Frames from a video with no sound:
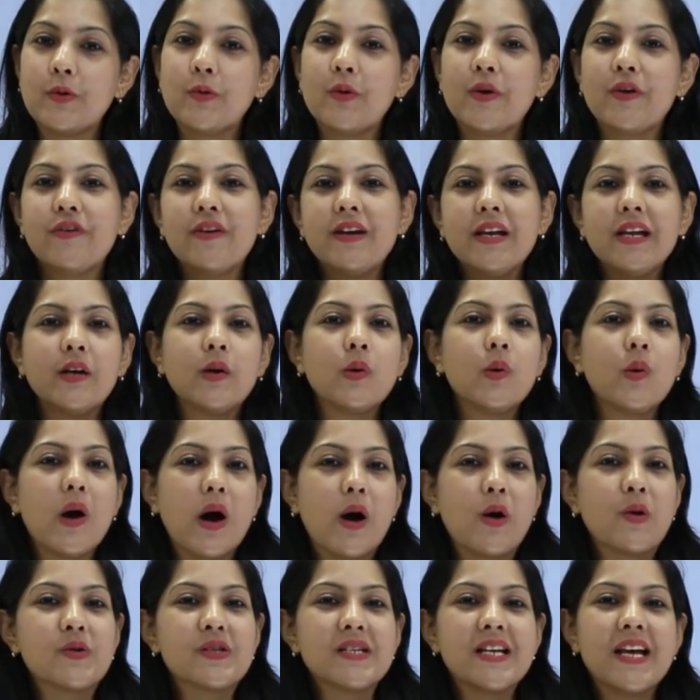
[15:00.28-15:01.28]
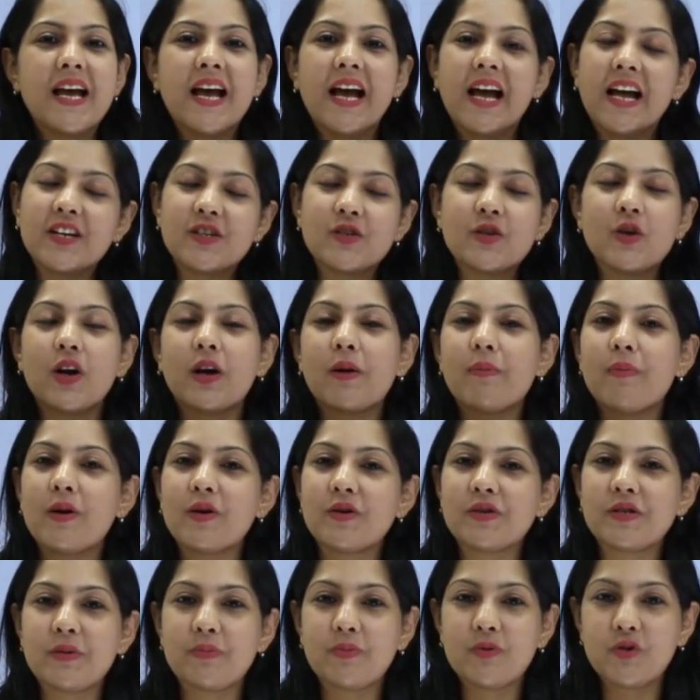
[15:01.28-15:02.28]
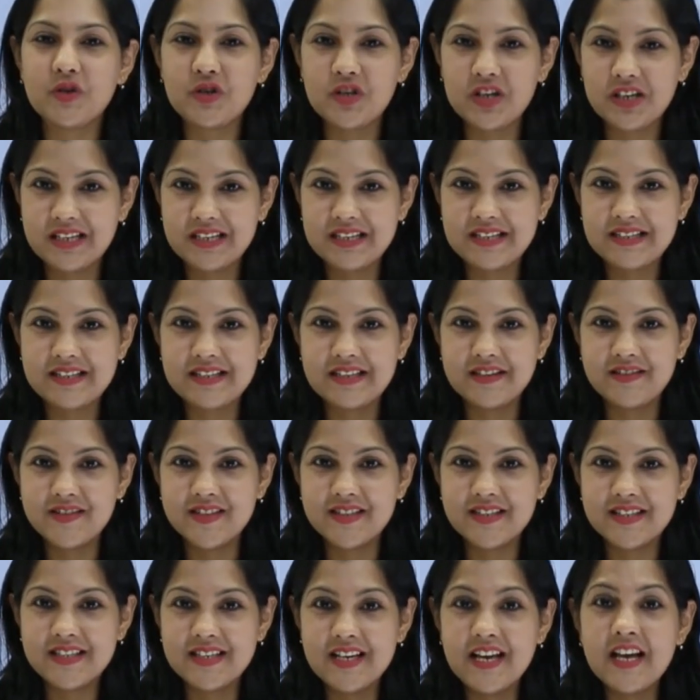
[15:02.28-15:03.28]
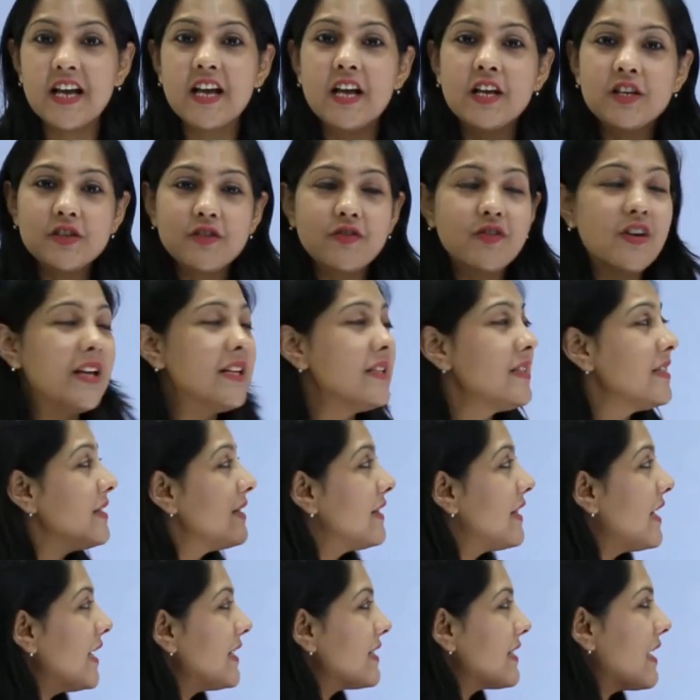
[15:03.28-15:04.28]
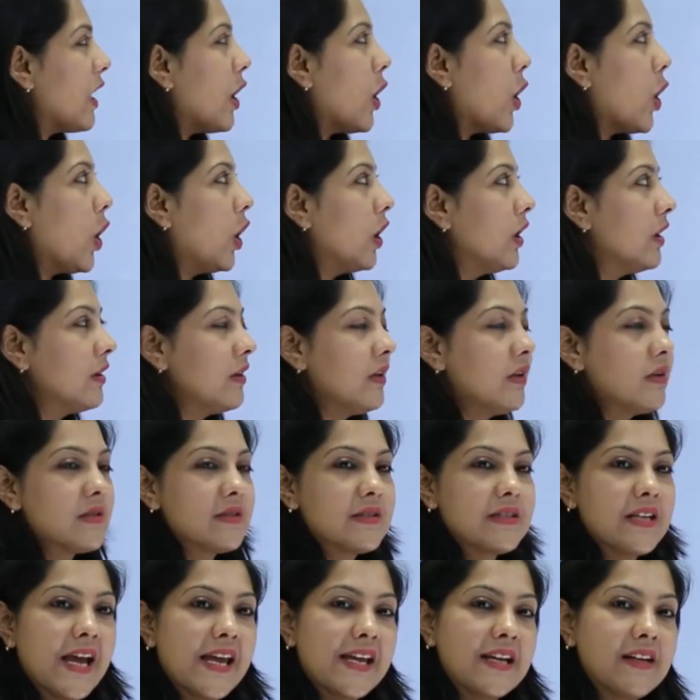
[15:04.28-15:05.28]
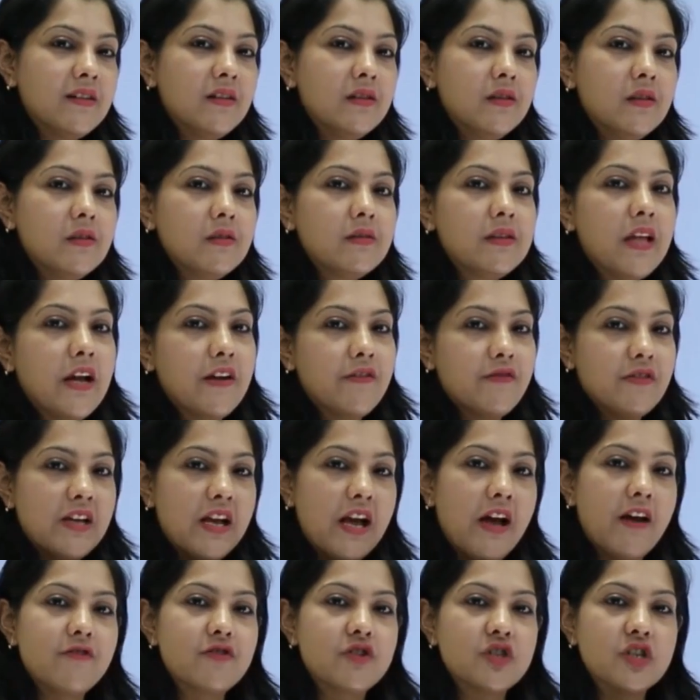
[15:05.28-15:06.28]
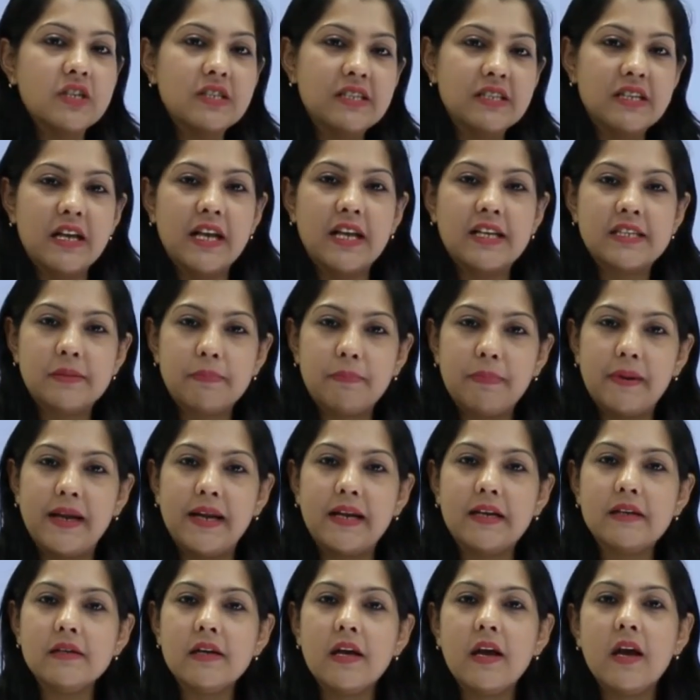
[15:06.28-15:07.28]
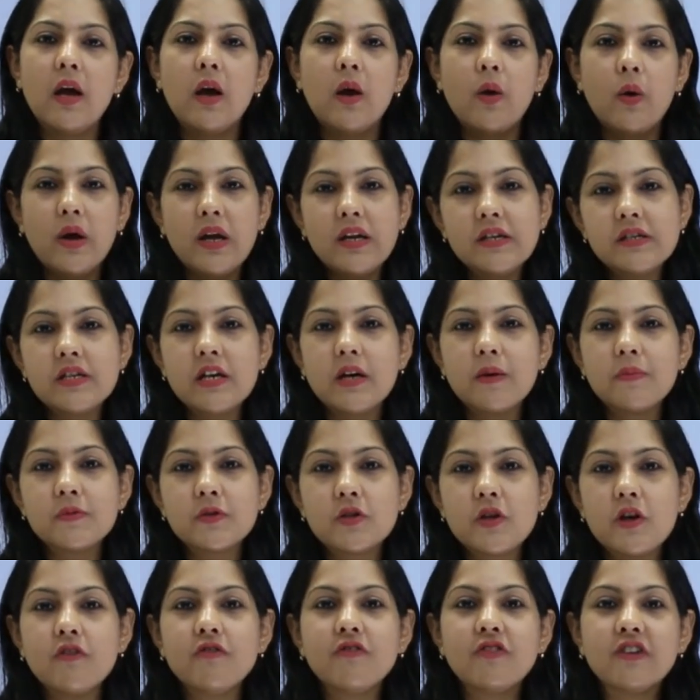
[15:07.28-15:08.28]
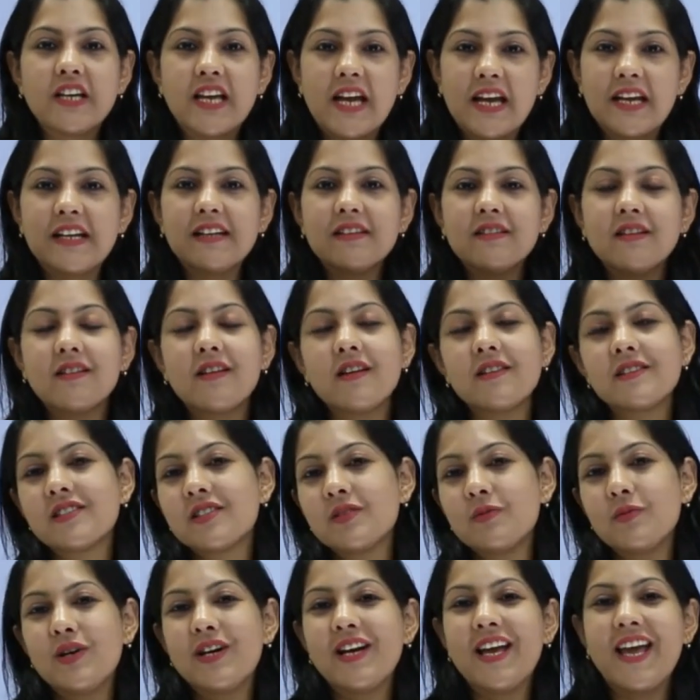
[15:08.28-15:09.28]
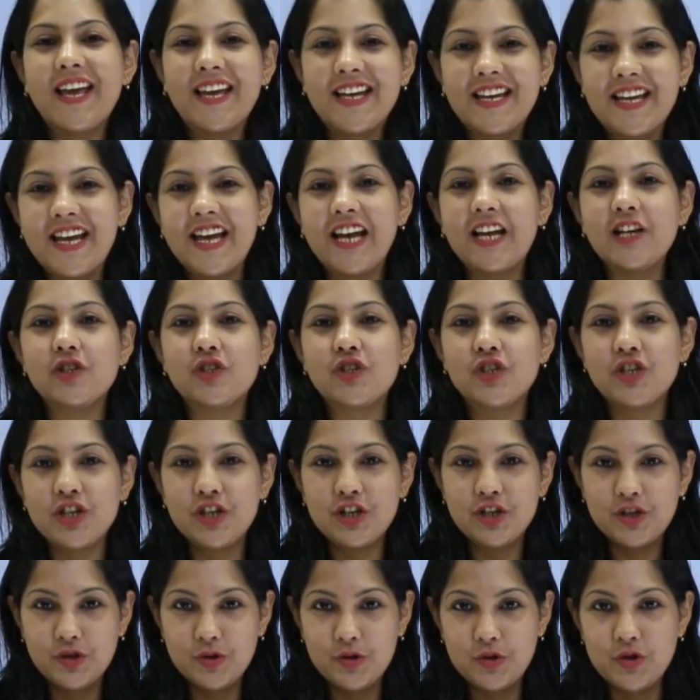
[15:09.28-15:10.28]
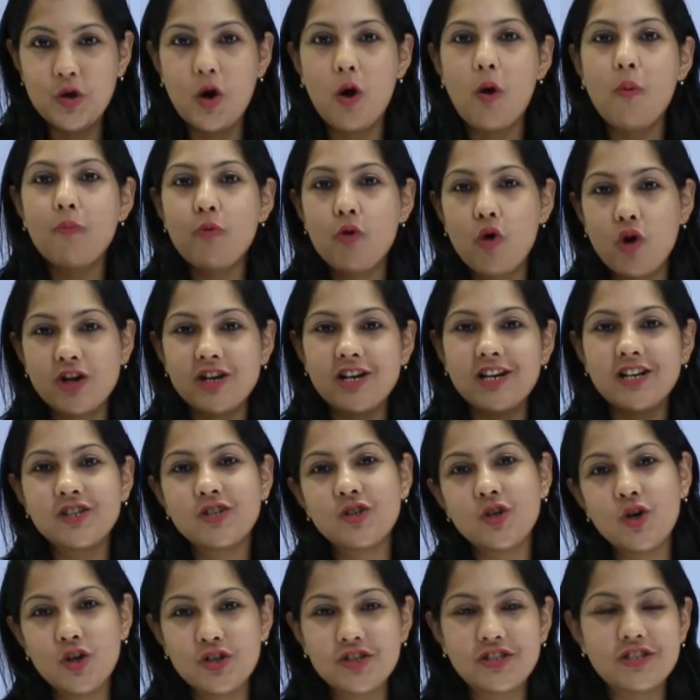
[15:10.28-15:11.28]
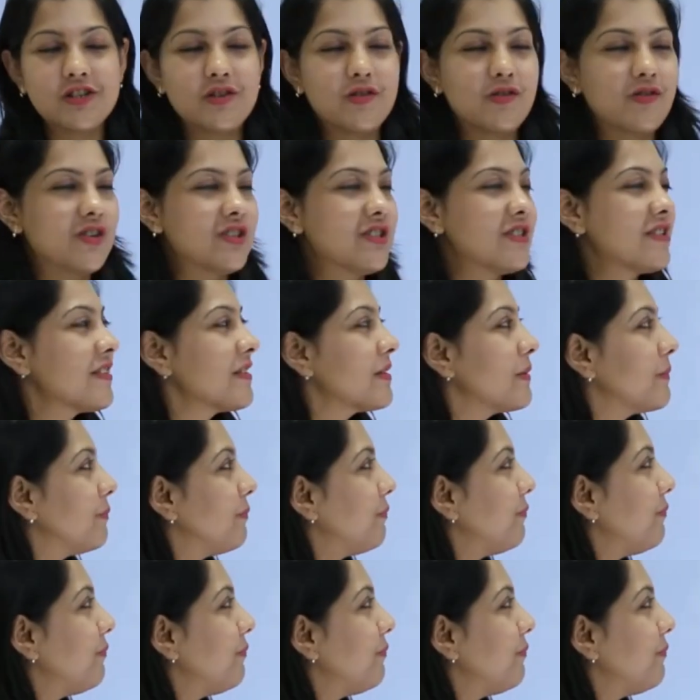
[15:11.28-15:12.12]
who will really go out and talk about your product and service. So friends, these are all the cycle that we have just explained in terms of getting the customer engaged to your product or service.